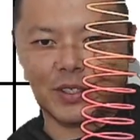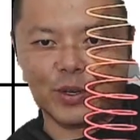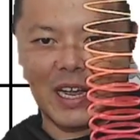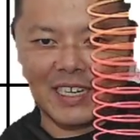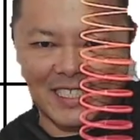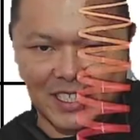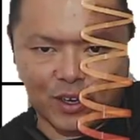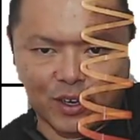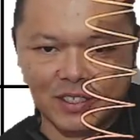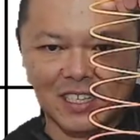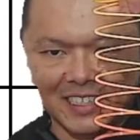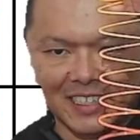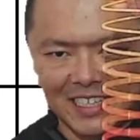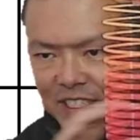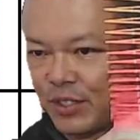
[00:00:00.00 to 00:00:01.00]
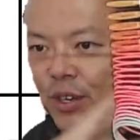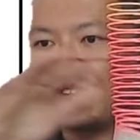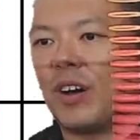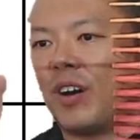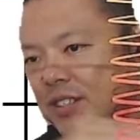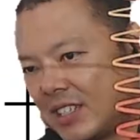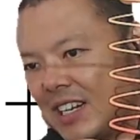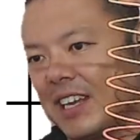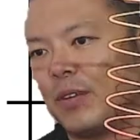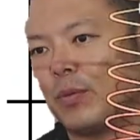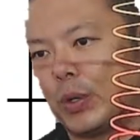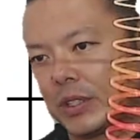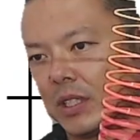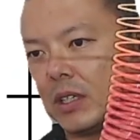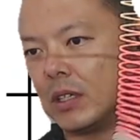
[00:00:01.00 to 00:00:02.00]
as it's oscillating, it's going to oscillate in
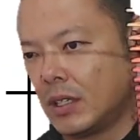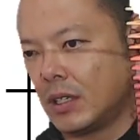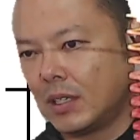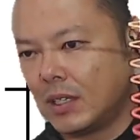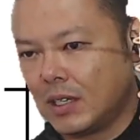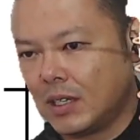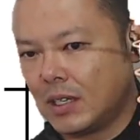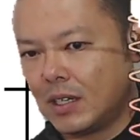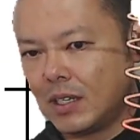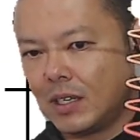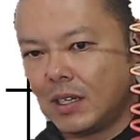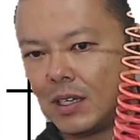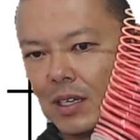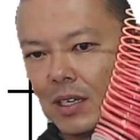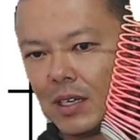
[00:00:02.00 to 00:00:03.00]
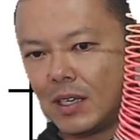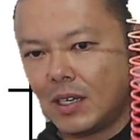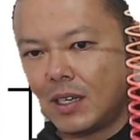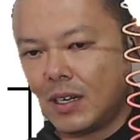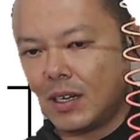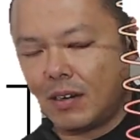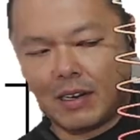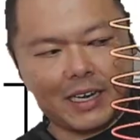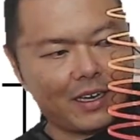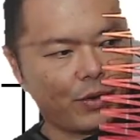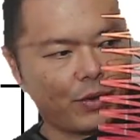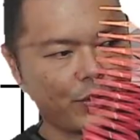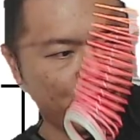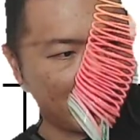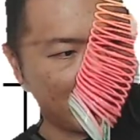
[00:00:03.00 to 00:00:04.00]
water, right? Or
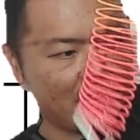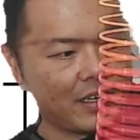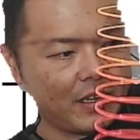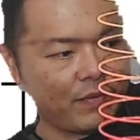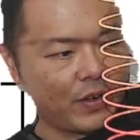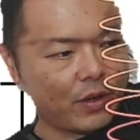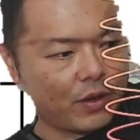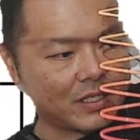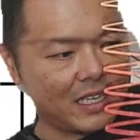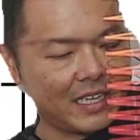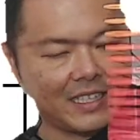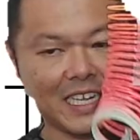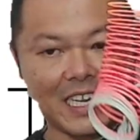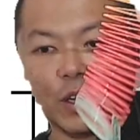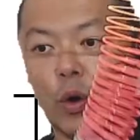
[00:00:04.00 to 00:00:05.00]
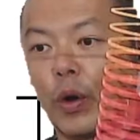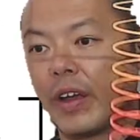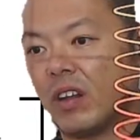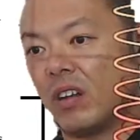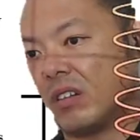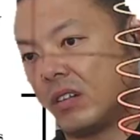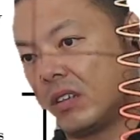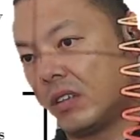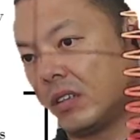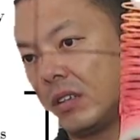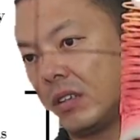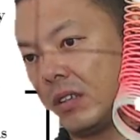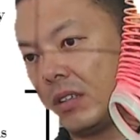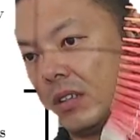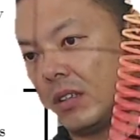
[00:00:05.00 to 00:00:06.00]
you can even oscillate it in oil.
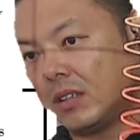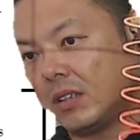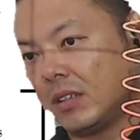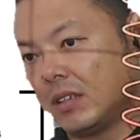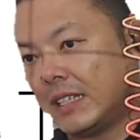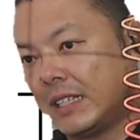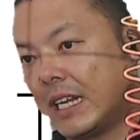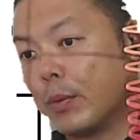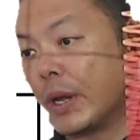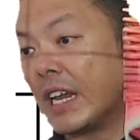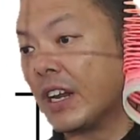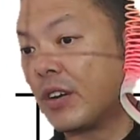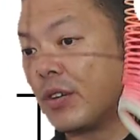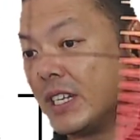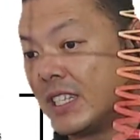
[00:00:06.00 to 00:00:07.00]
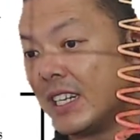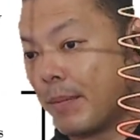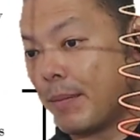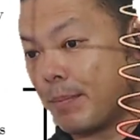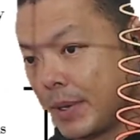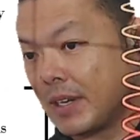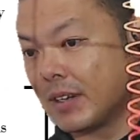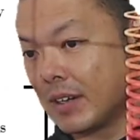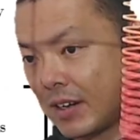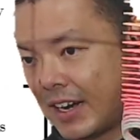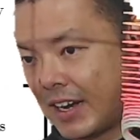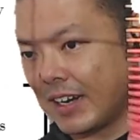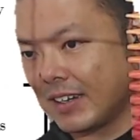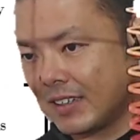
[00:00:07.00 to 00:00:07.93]
That will increase the damping, correct?